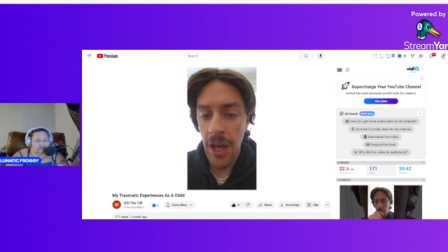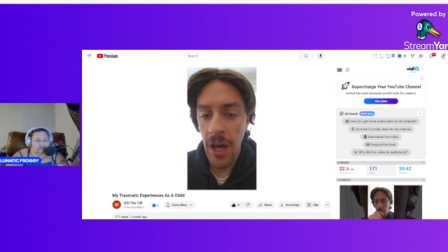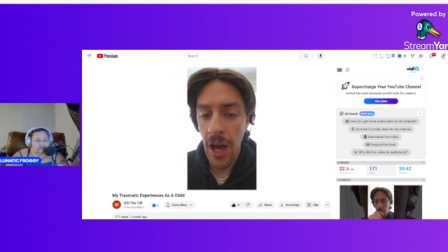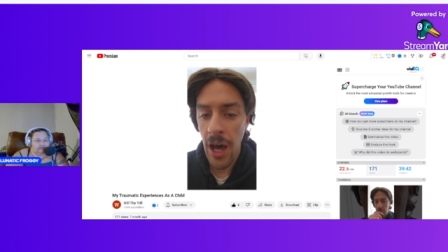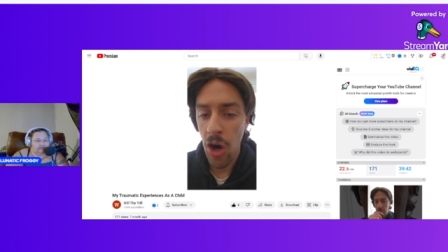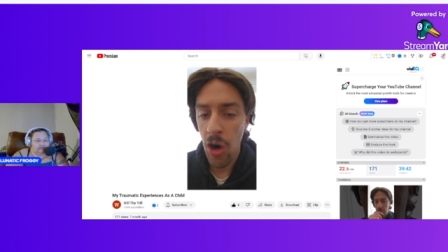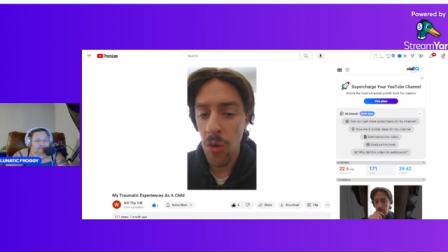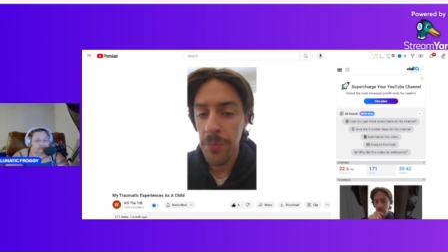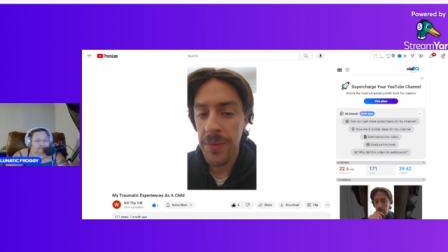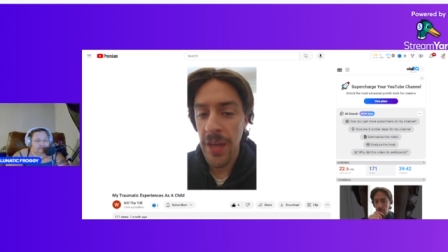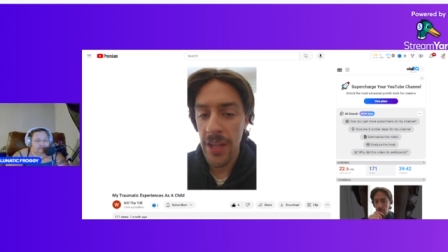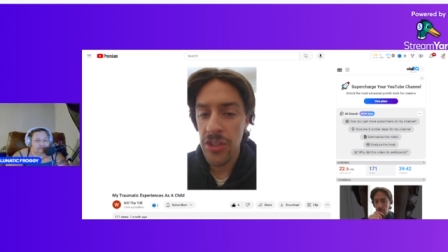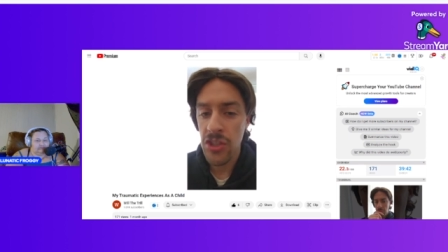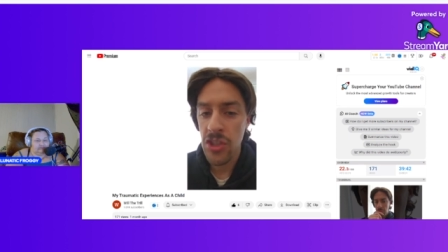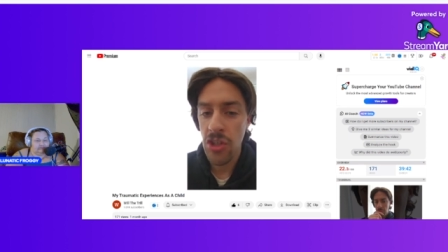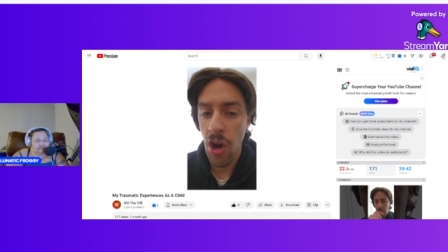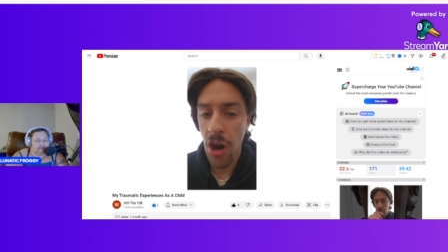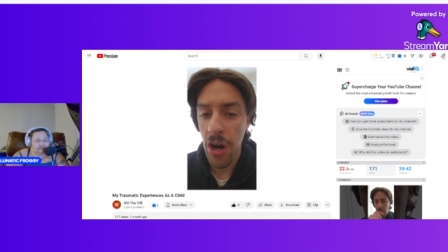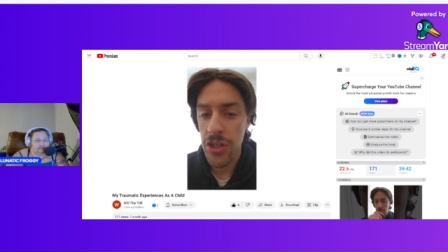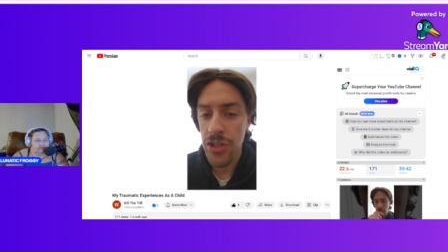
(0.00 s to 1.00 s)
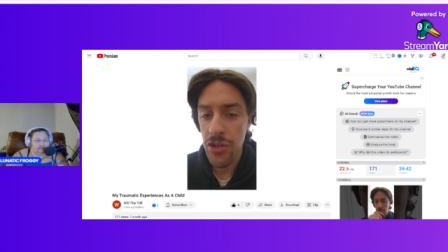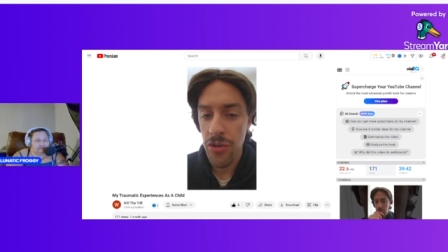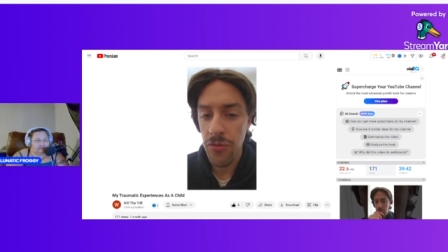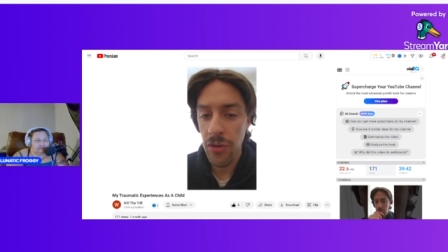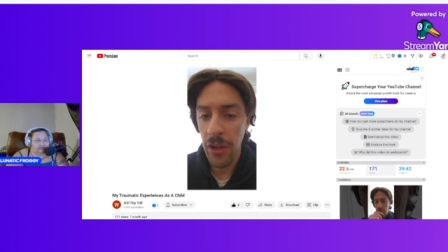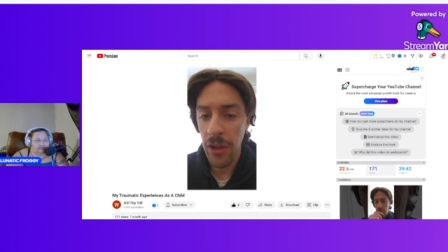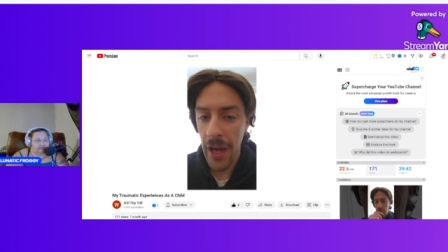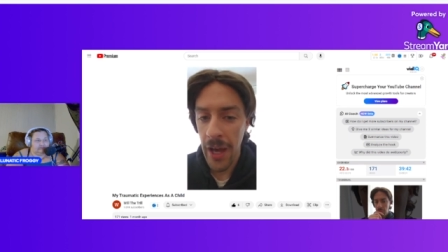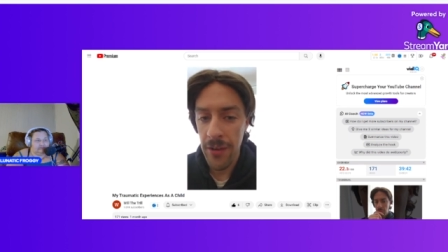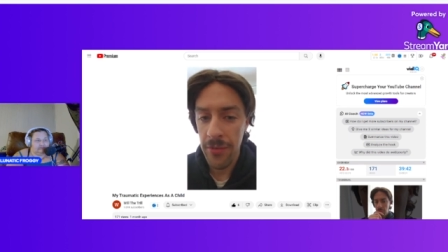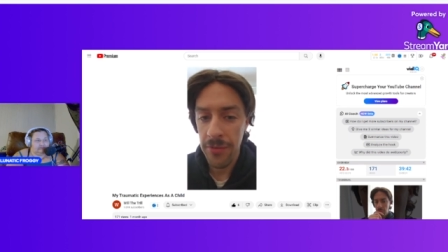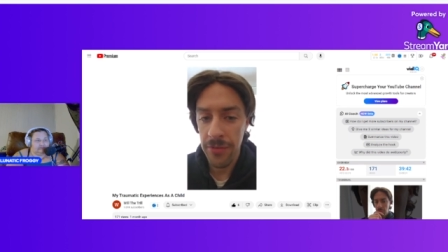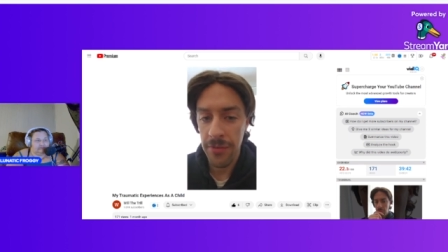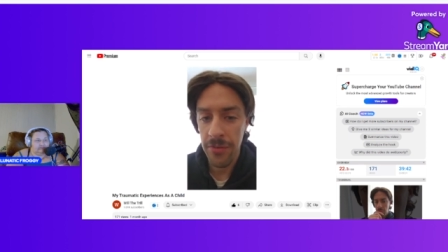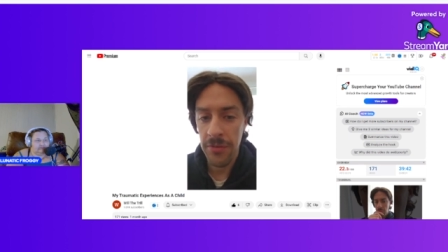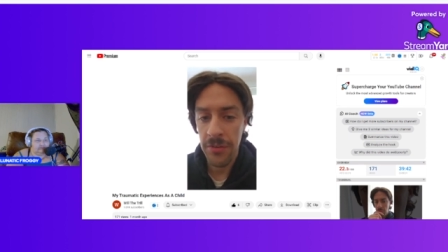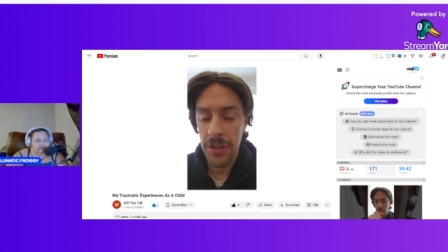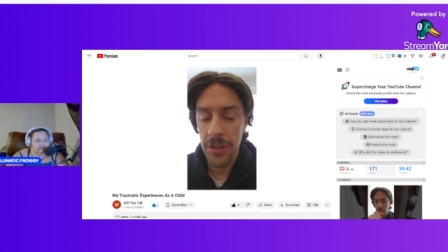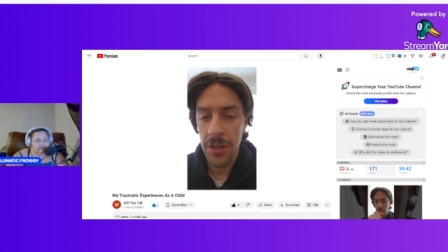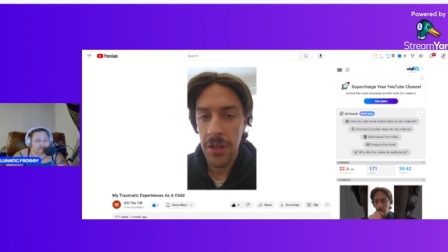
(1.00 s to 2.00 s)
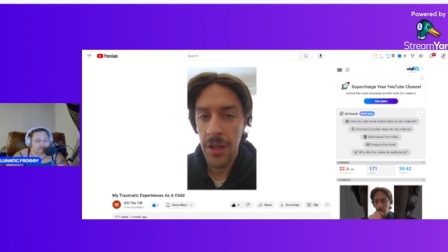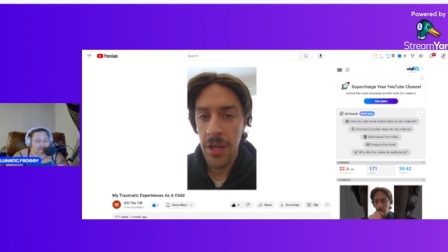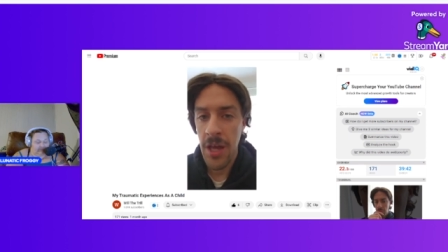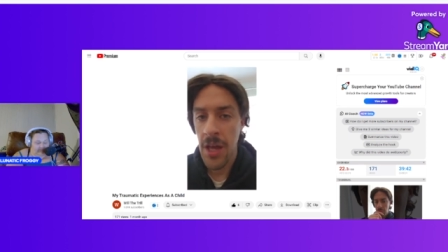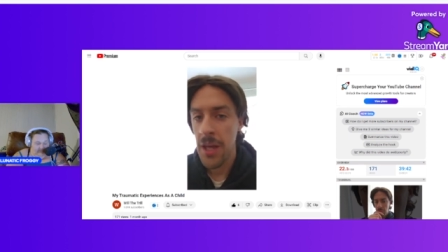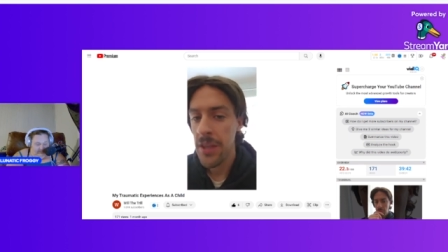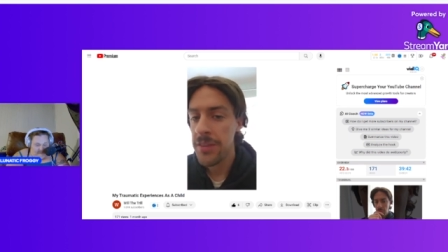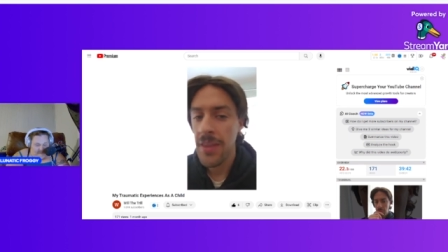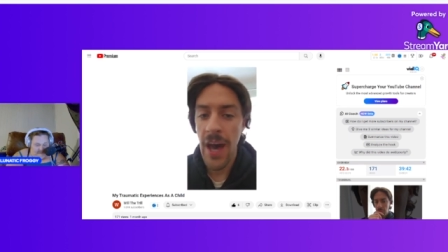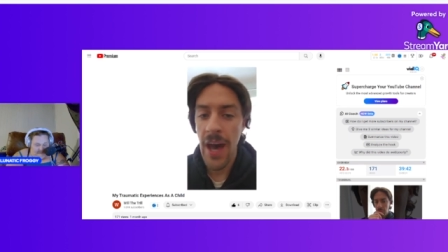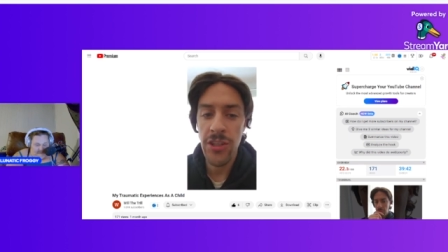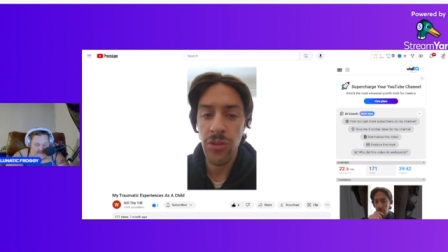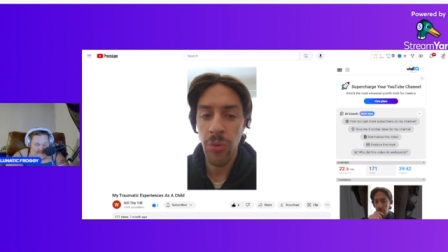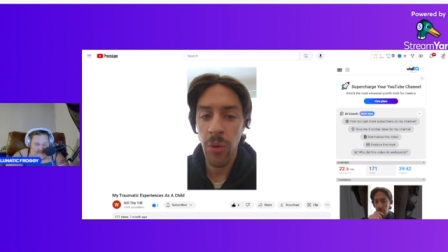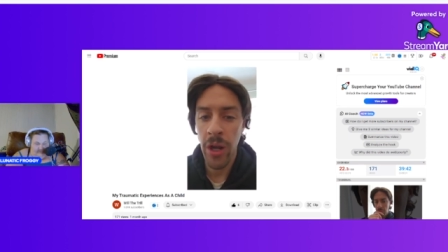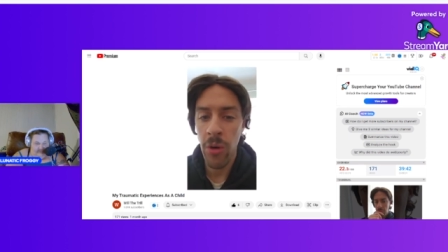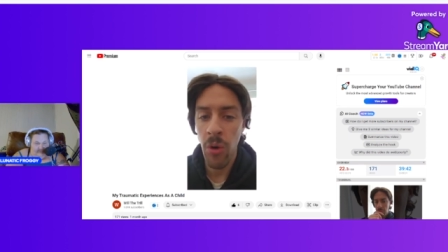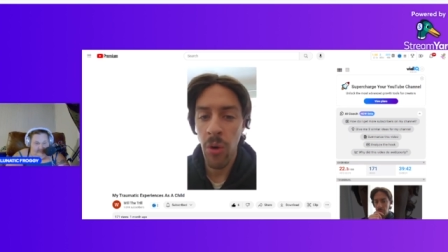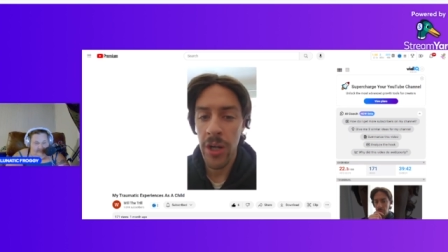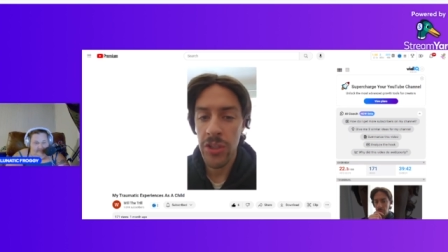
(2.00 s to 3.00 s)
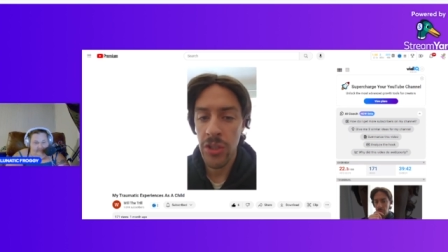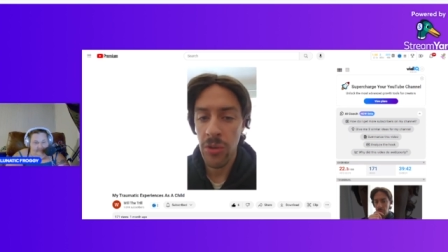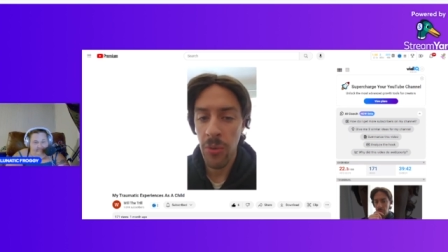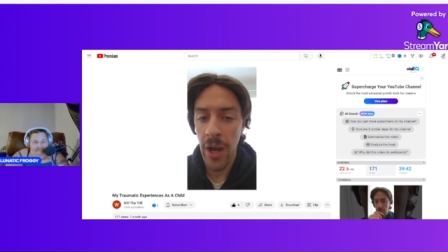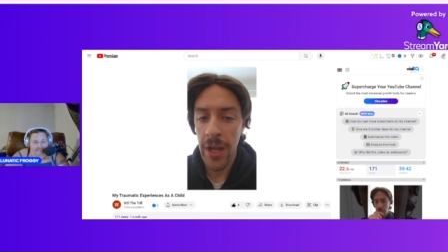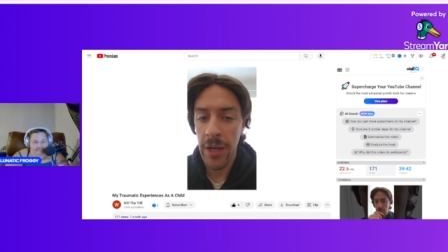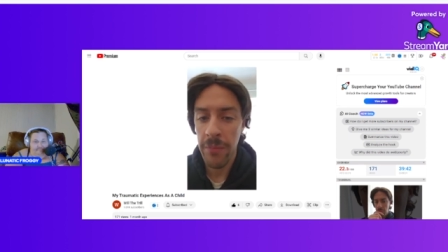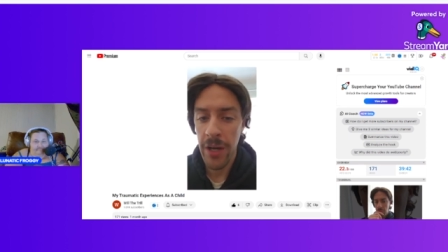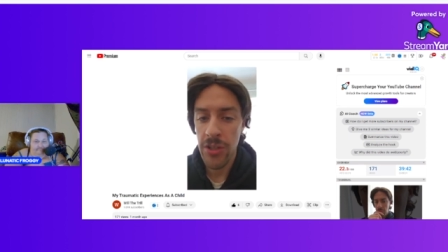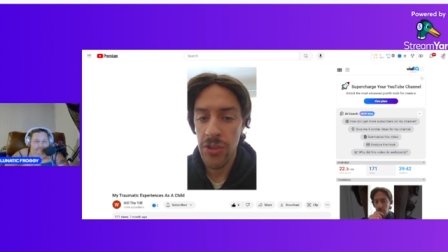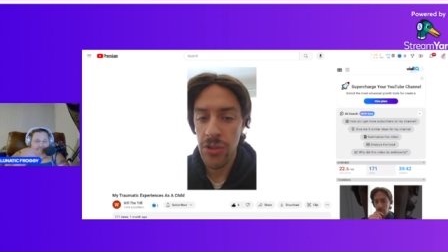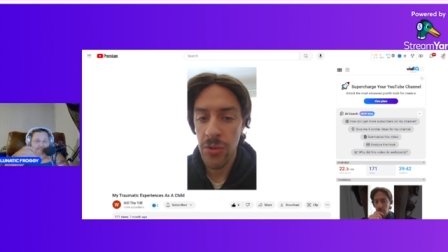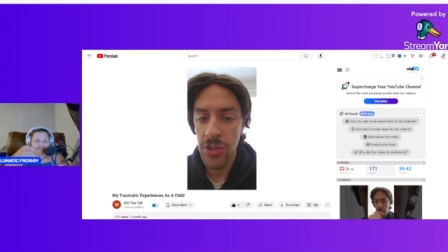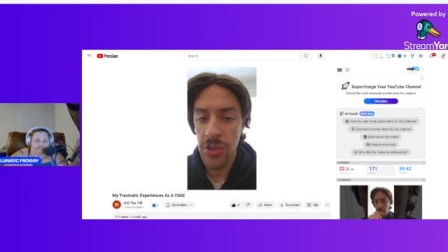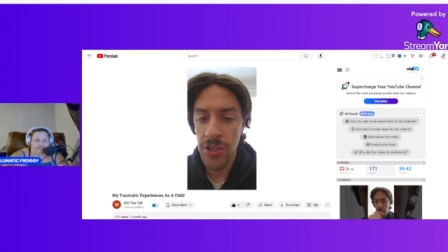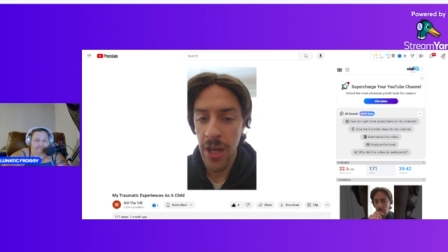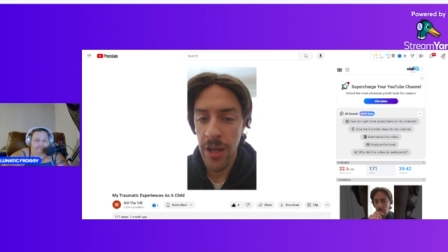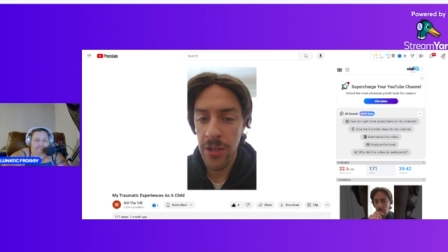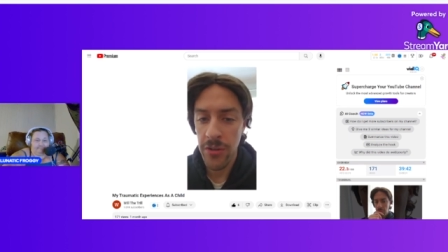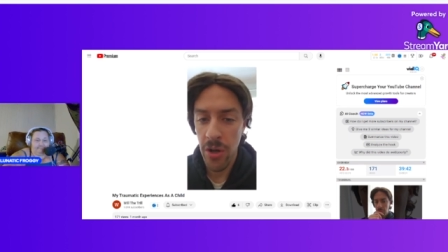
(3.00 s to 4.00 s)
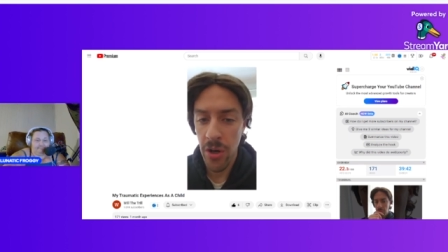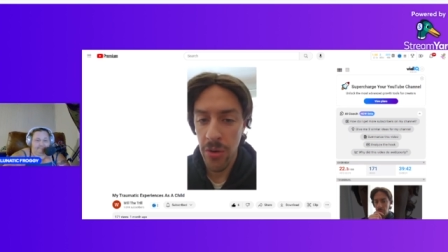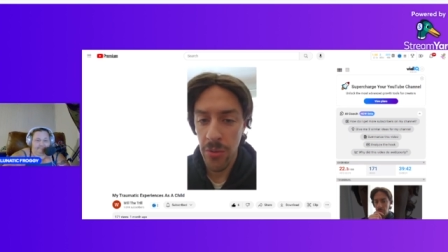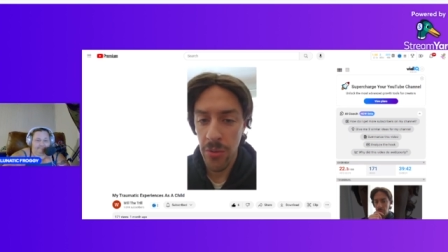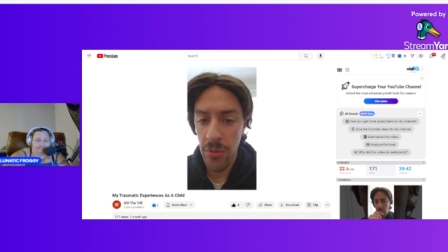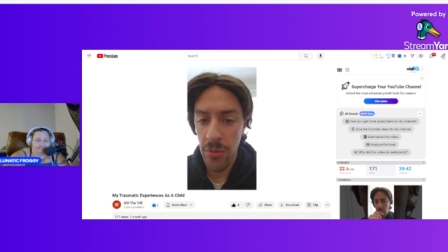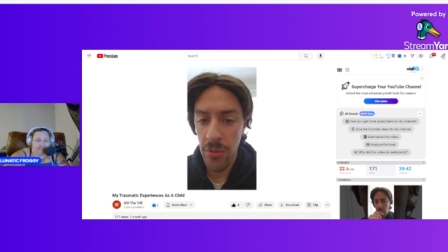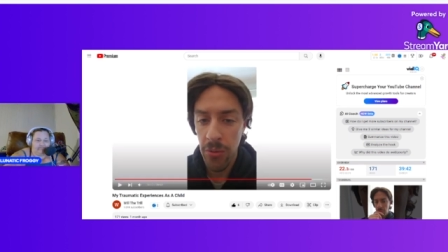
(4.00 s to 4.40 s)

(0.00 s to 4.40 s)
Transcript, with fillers: I hope that scars you for life. That's why I wanted to write my suicide note.